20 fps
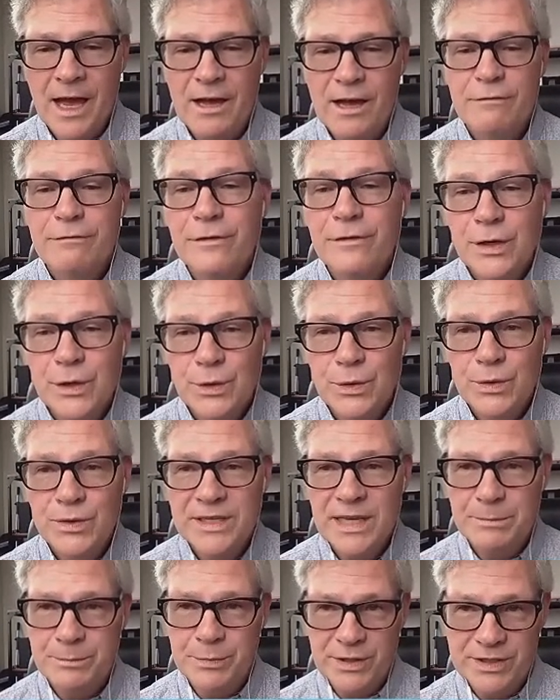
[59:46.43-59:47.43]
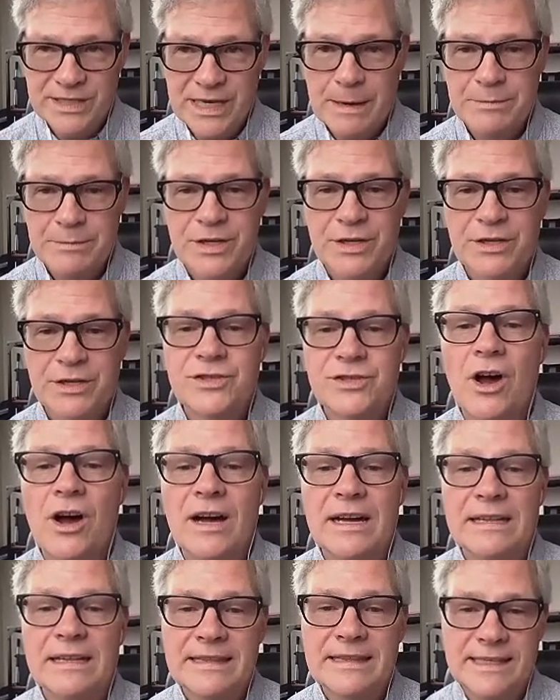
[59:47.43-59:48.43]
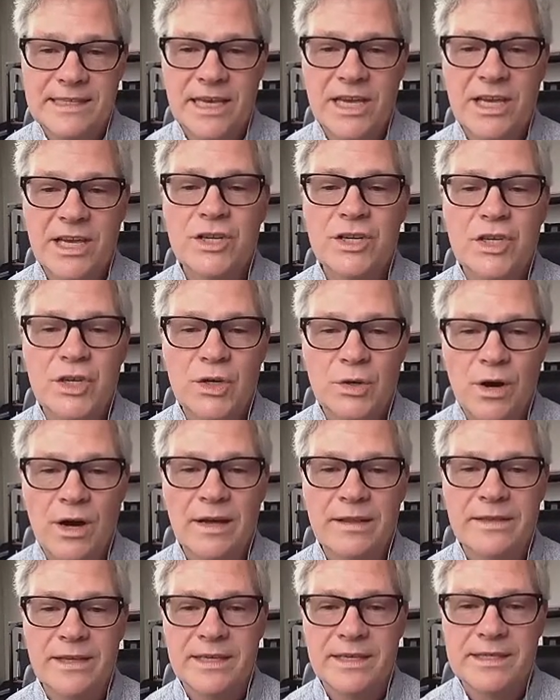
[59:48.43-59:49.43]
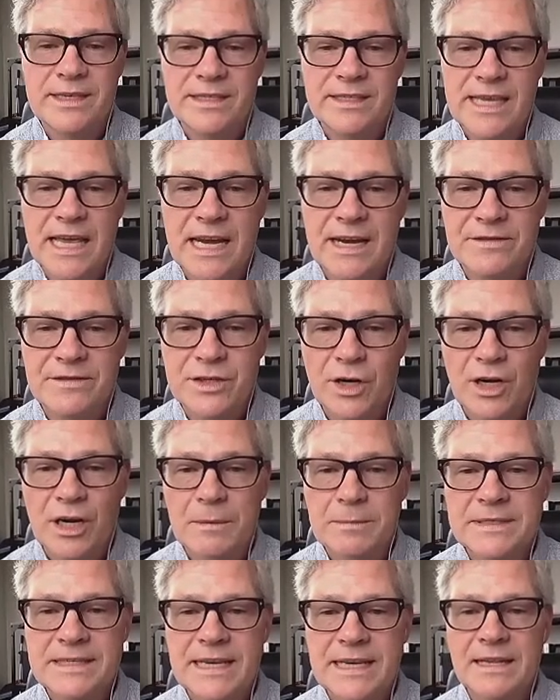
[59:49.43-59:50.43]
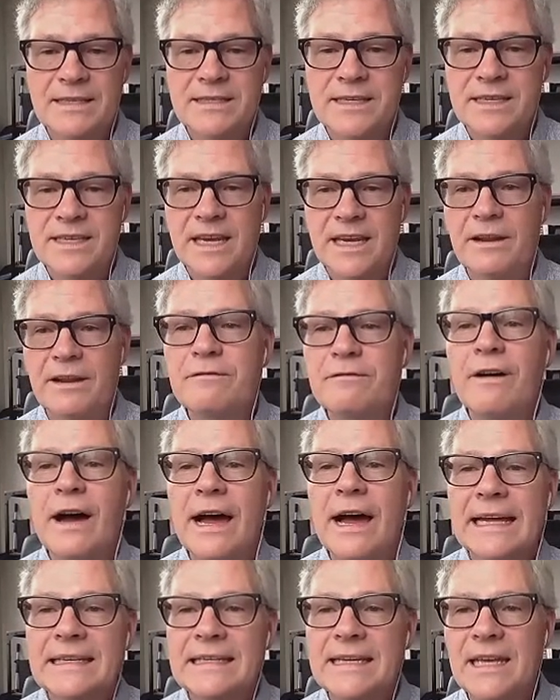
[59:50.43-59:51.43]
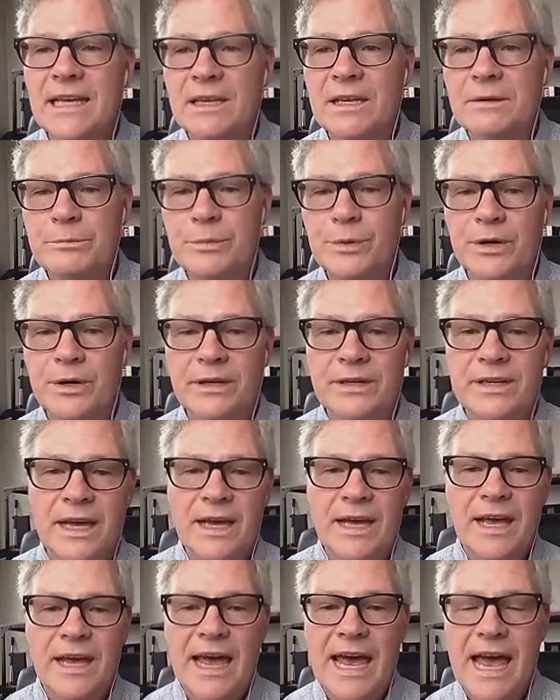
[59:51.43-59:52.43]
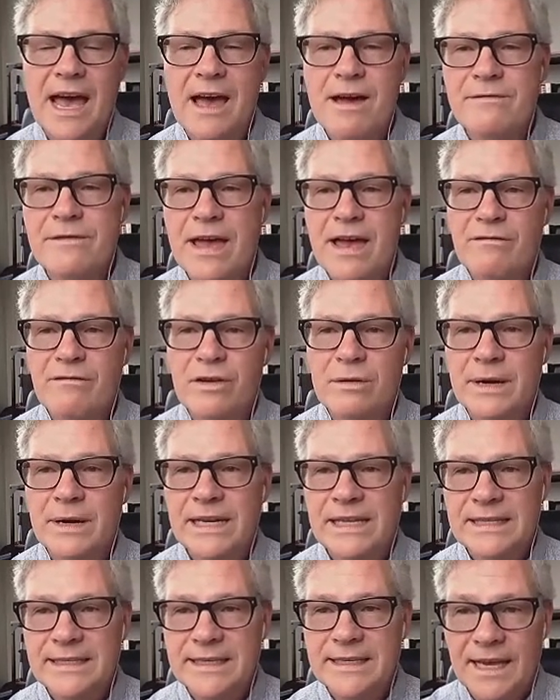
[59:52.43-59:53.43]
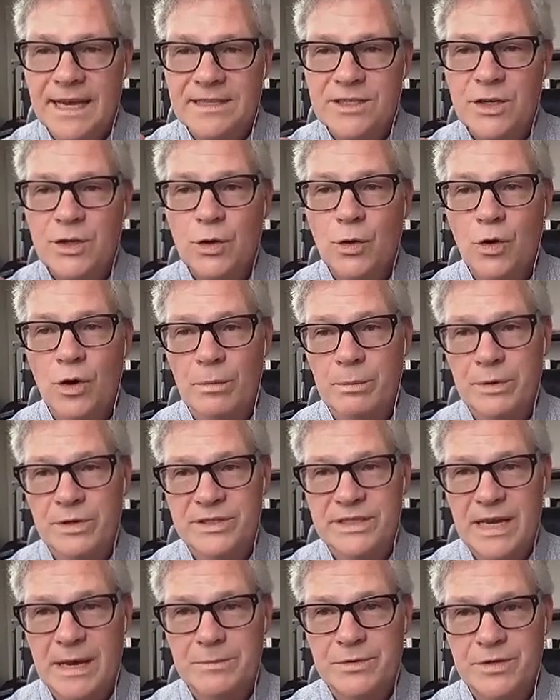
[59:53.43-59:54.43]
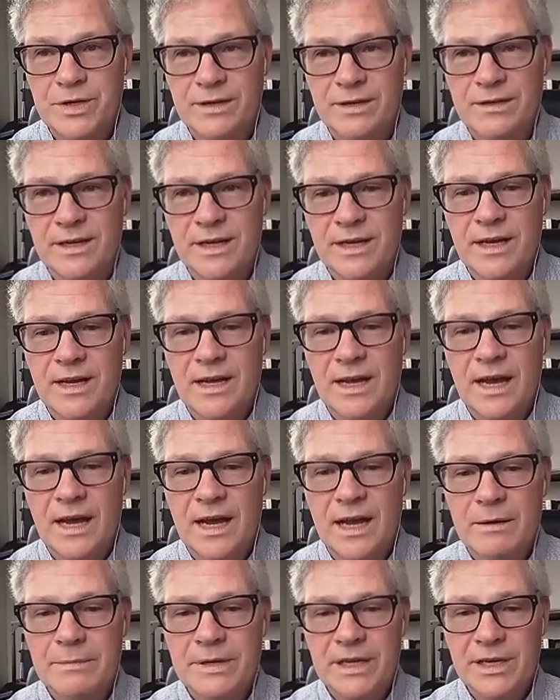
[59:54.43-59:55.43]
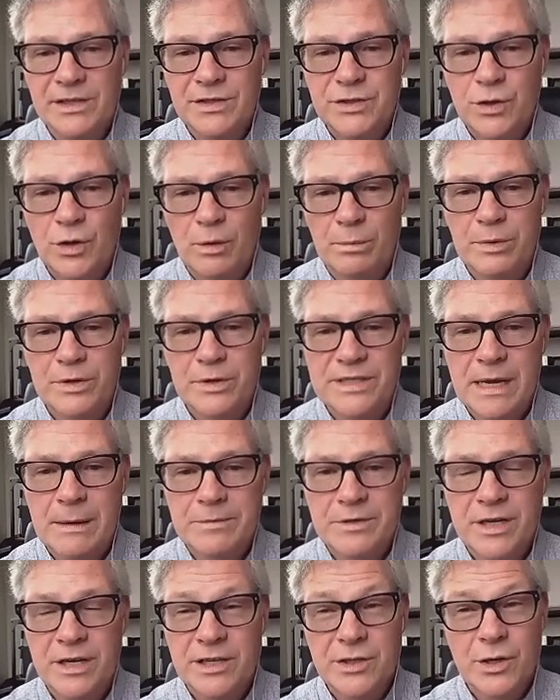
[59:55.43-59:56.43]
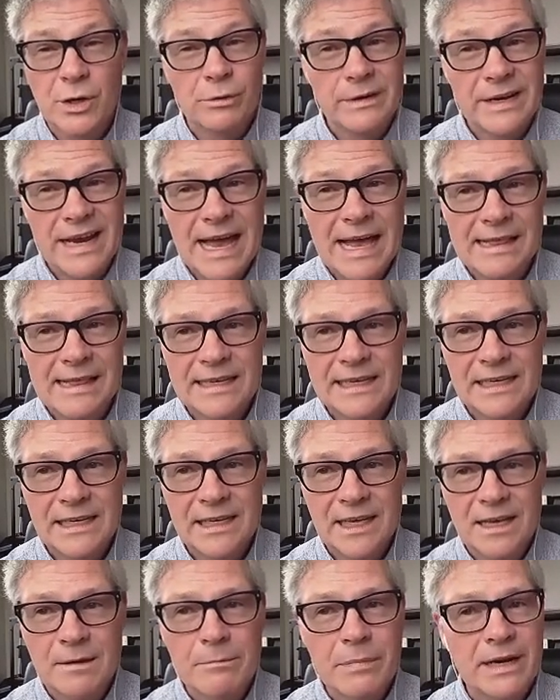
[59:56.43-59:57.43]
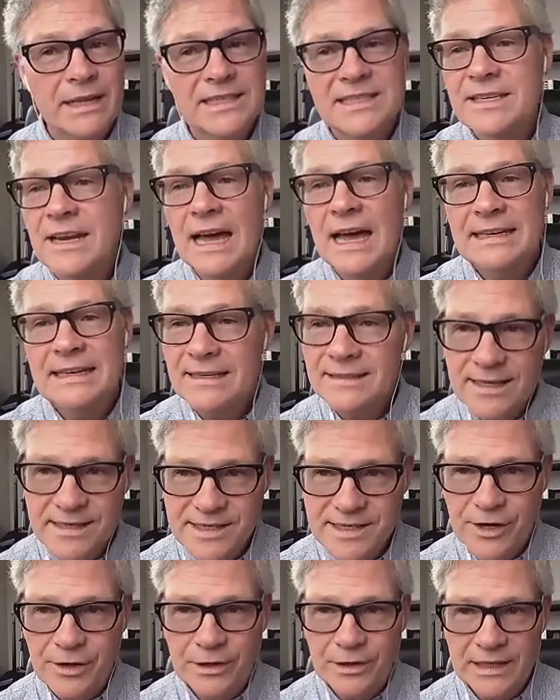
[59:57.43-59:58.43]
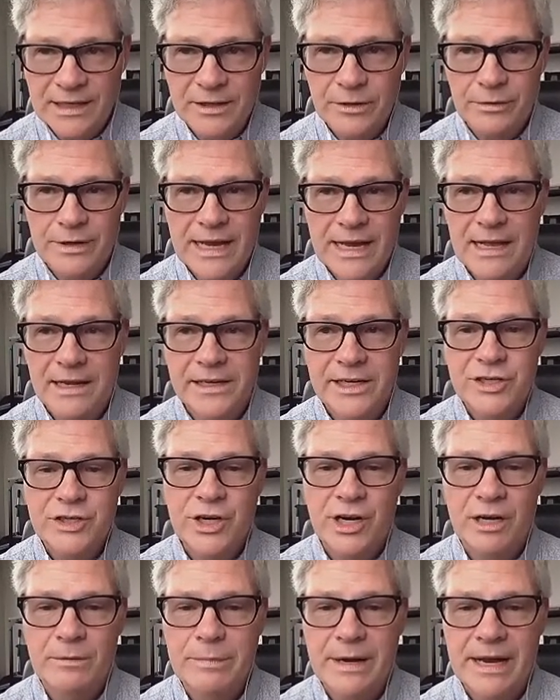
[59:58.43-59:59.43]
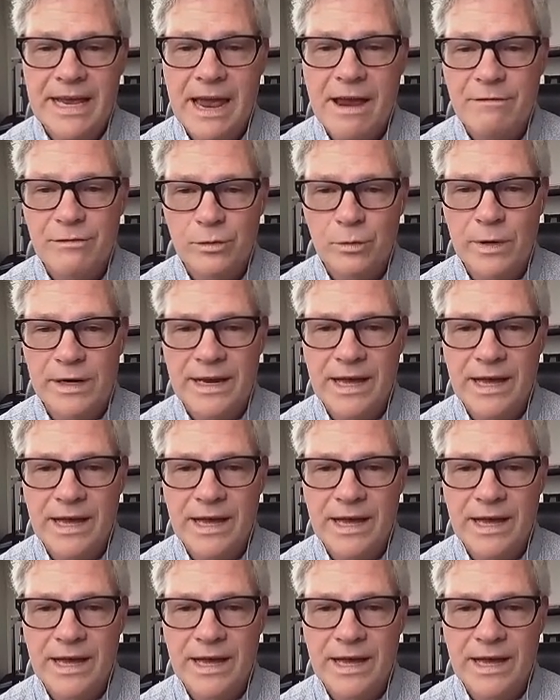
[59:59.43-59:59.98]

views and perceptions on this issue, on this set of circumstances, and invite input? Have everybody test your perception, because your perception is your reality, but it's not necessarily the reality shared by everyone